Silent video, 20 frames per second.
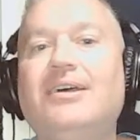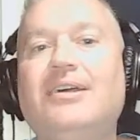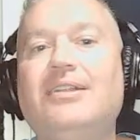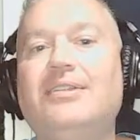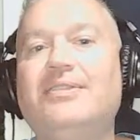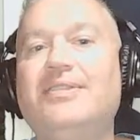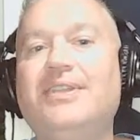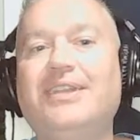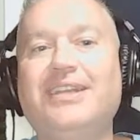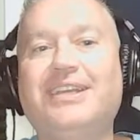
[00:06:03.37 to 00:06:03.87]

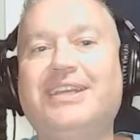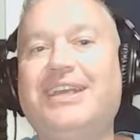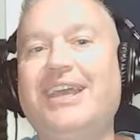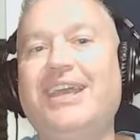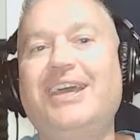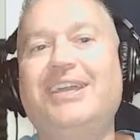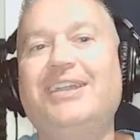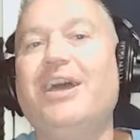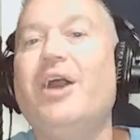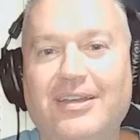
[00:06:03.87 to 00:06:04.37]
then
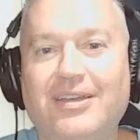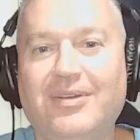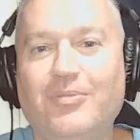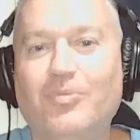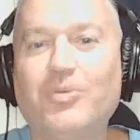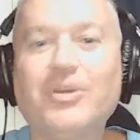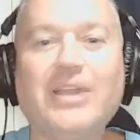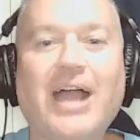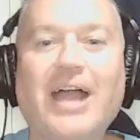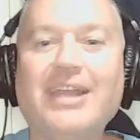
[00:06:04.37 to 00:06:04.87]
again,
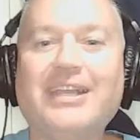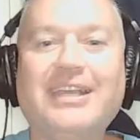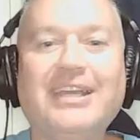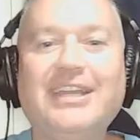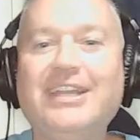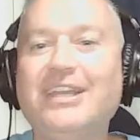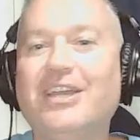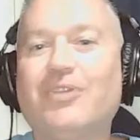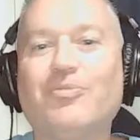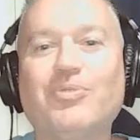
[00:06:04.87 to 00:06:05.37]
we're not
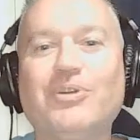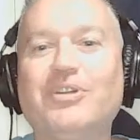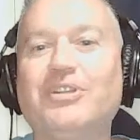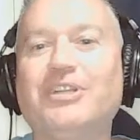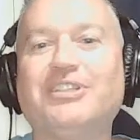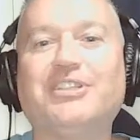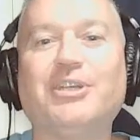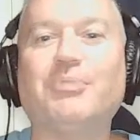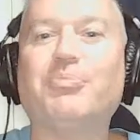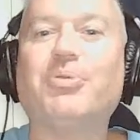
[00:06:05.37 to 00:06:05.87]
getting a
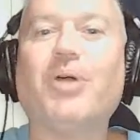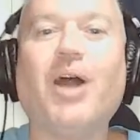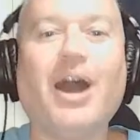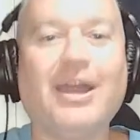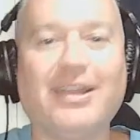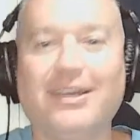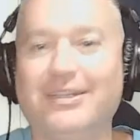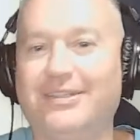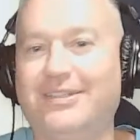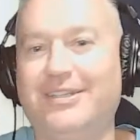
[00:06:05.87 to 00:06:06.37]
realistic
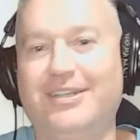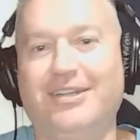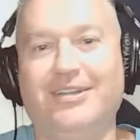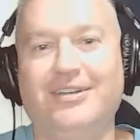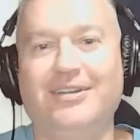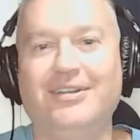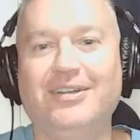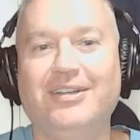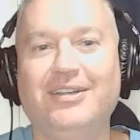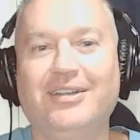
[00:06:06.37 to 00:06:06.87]
product
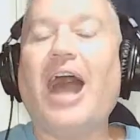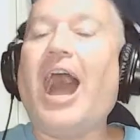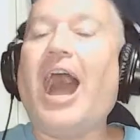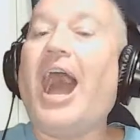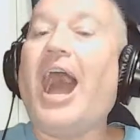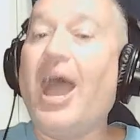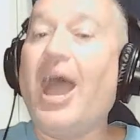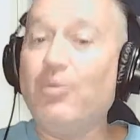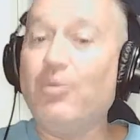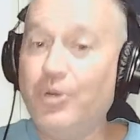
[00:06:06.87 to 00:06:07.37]
here.
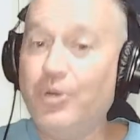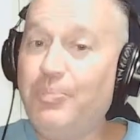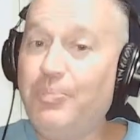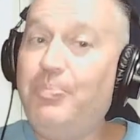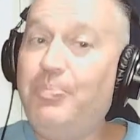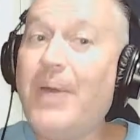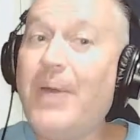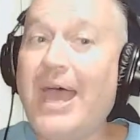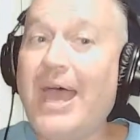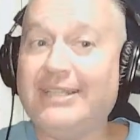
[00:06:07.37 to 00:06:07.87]
I
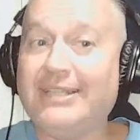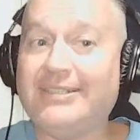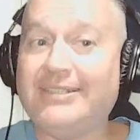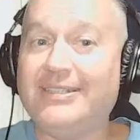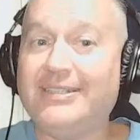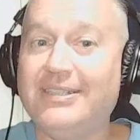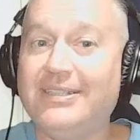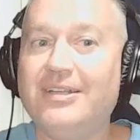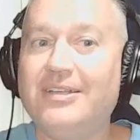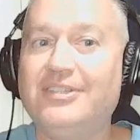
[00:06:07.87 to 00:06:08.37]
would bet
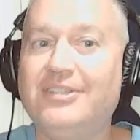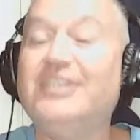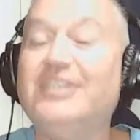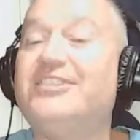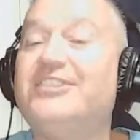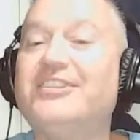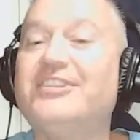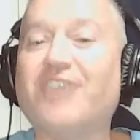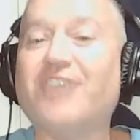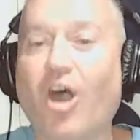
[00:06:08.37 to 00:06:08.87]

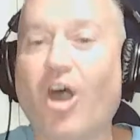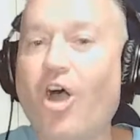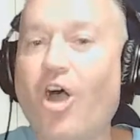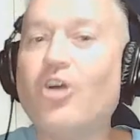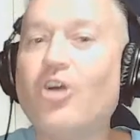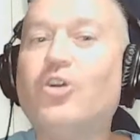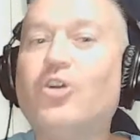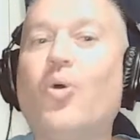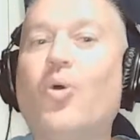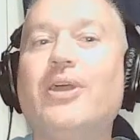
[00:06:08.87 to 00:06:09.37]
this is
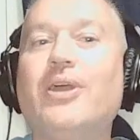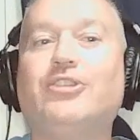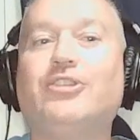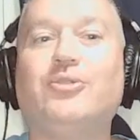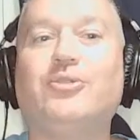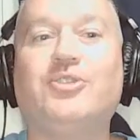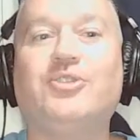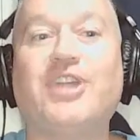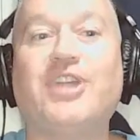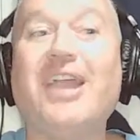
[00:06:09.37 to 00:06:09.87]
all going
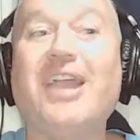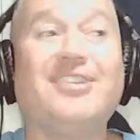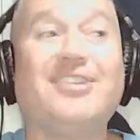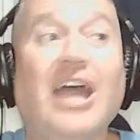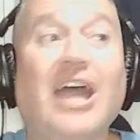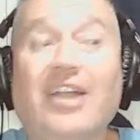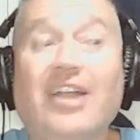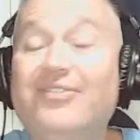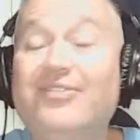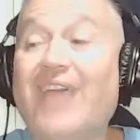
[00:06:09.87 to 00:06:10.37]
to change,
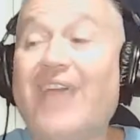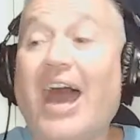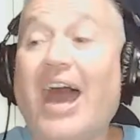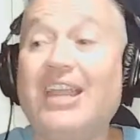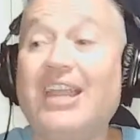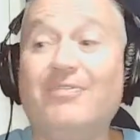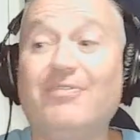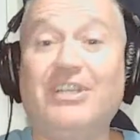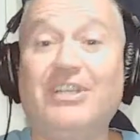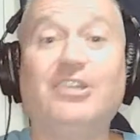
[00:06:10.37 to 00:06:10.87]
not
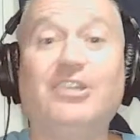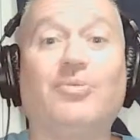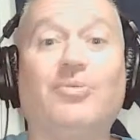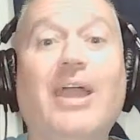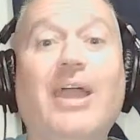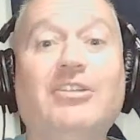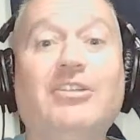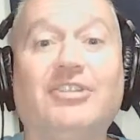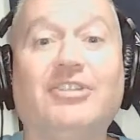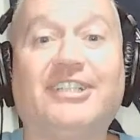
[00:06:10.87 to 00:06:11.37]
even in the
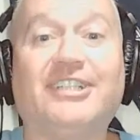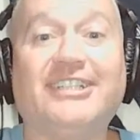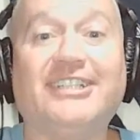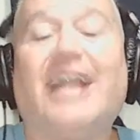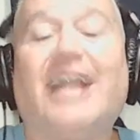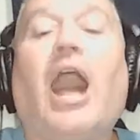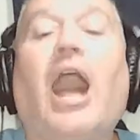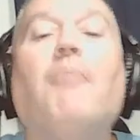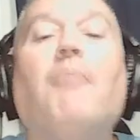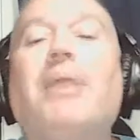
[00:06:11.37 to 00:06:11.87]
regular season.
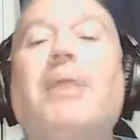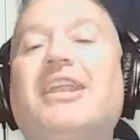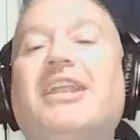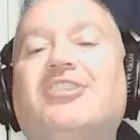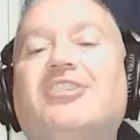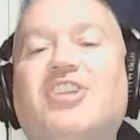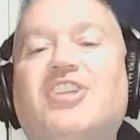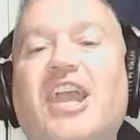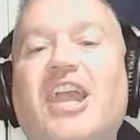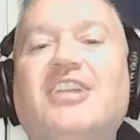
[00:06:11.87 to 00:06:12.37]
I'll bet it
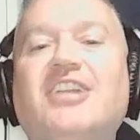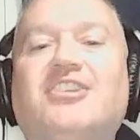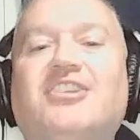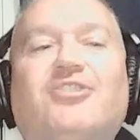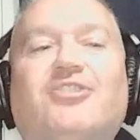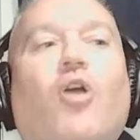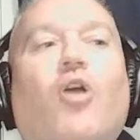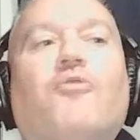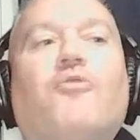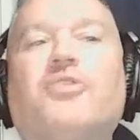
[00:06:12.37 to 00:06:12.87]
changes
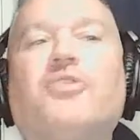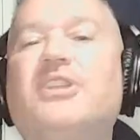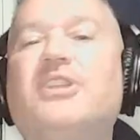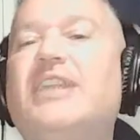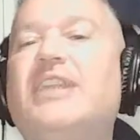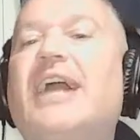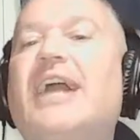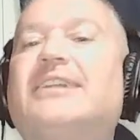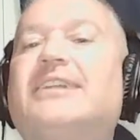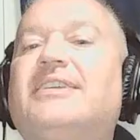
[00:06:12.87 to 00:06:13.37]
over the
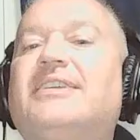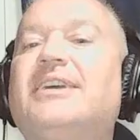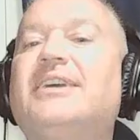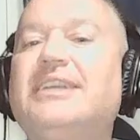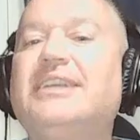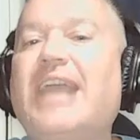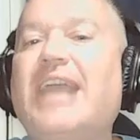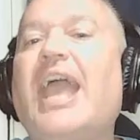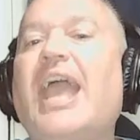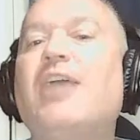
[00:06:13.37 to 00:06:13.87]
next
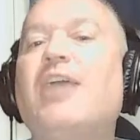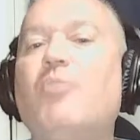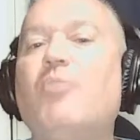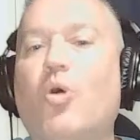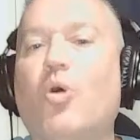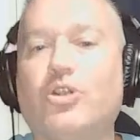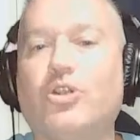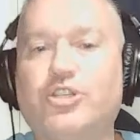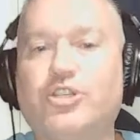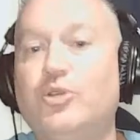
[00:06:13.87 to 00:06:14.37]
game
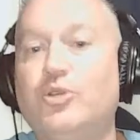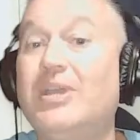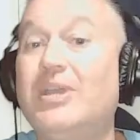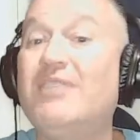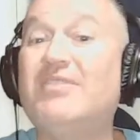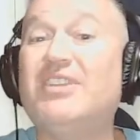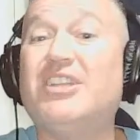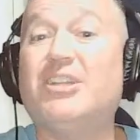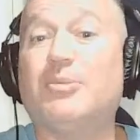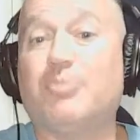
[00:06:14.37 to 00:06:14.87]
or two,
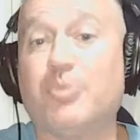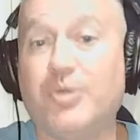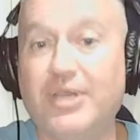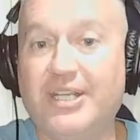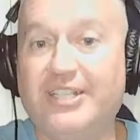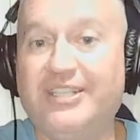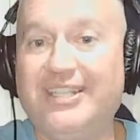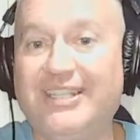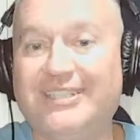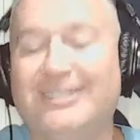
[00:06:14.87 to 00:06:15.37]
even in the
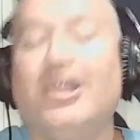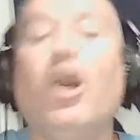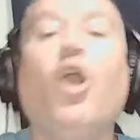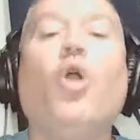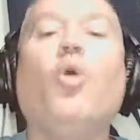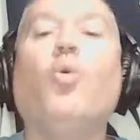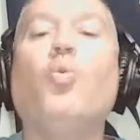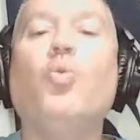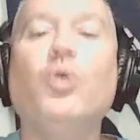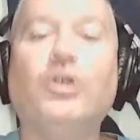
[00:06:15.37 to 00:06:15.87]
preseason.
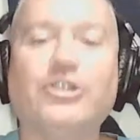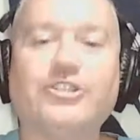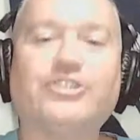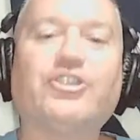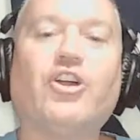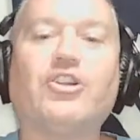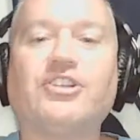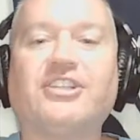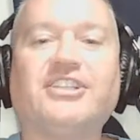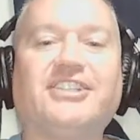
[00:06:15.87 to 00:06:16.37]
We'll
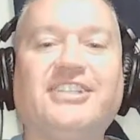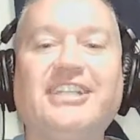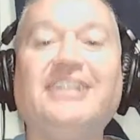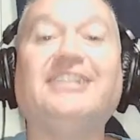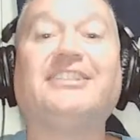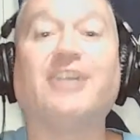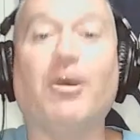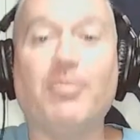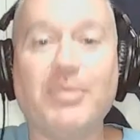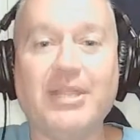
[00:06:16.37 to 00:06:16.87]
start to see
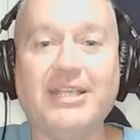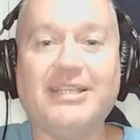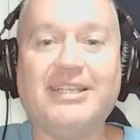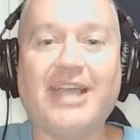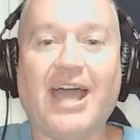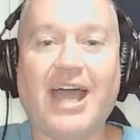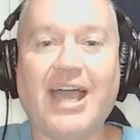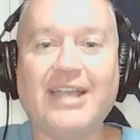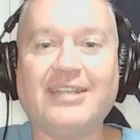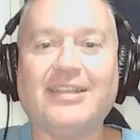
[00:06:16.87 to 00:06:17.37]
some of these
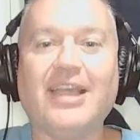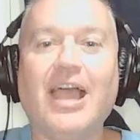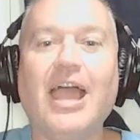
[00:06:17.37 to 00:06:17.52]
guys